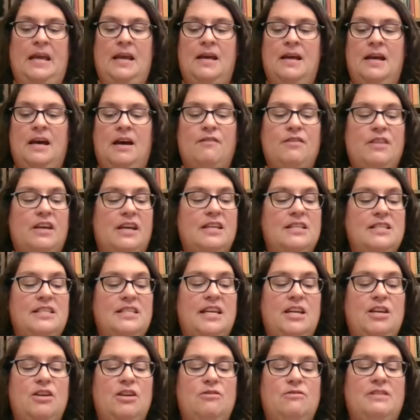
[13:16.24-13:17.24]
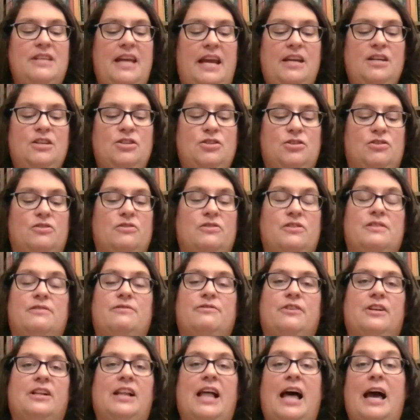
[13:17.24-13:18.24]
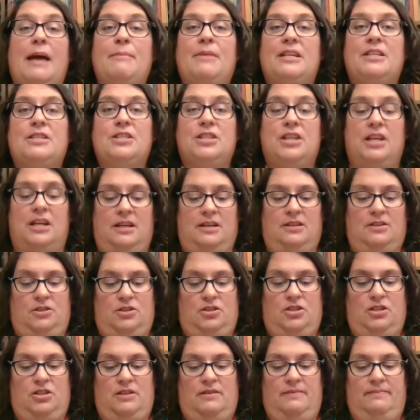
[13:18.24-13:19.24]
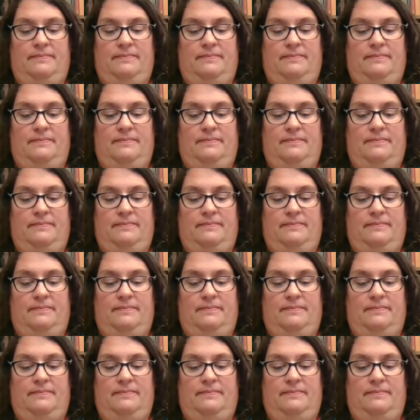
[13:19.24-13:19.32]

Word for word: of the continued dangers of climate change,